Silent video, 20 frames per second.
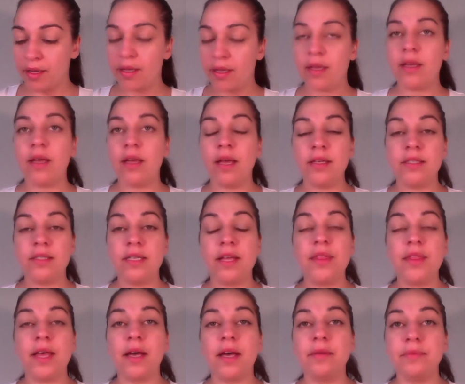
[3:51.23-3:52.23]
has
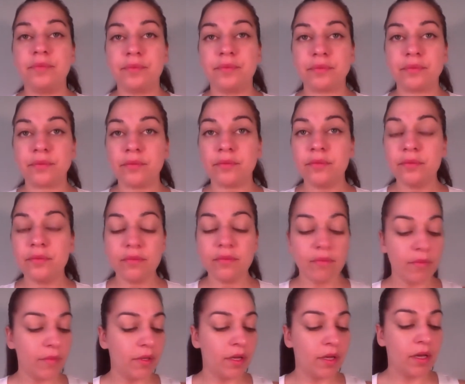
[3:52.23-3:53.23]
done that.
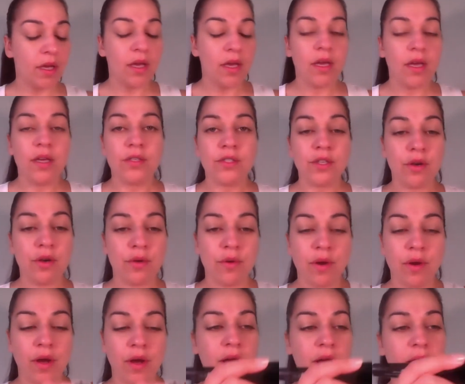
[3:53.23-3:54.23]

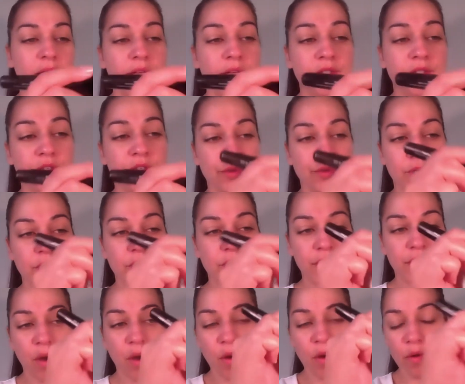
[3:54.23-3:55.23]
So as usual,
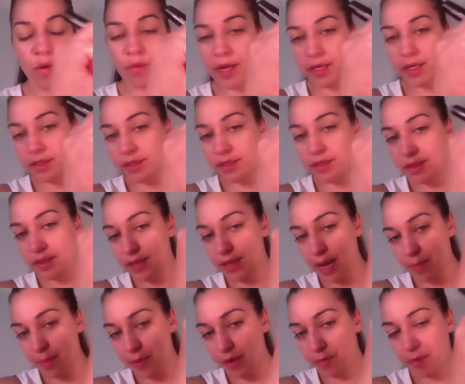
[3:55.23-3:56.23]
I always
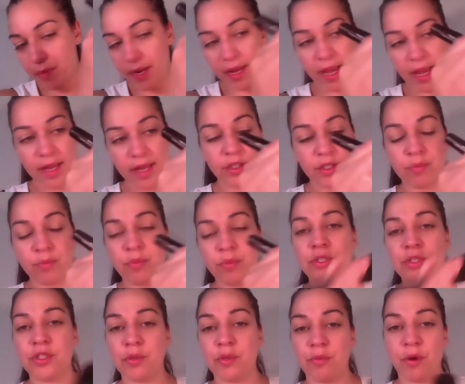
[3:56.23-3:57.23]
tap it on my hand to
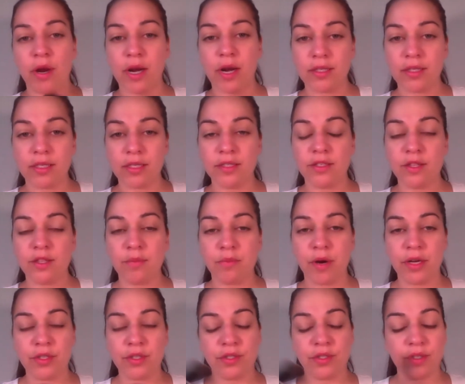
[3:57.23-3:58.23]
push the product into the
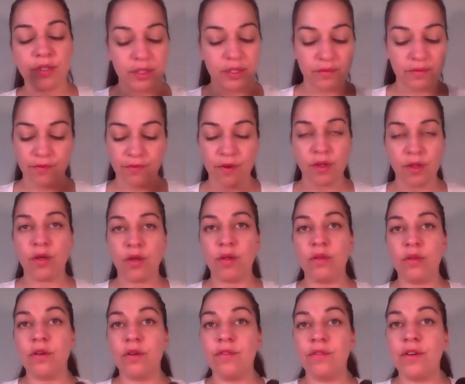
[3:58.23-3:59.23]
brush so it doesn't fall
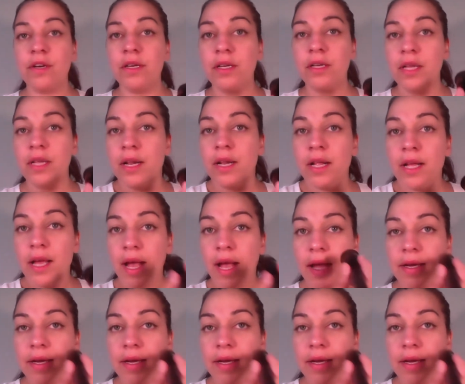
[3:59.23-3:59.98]
all over. And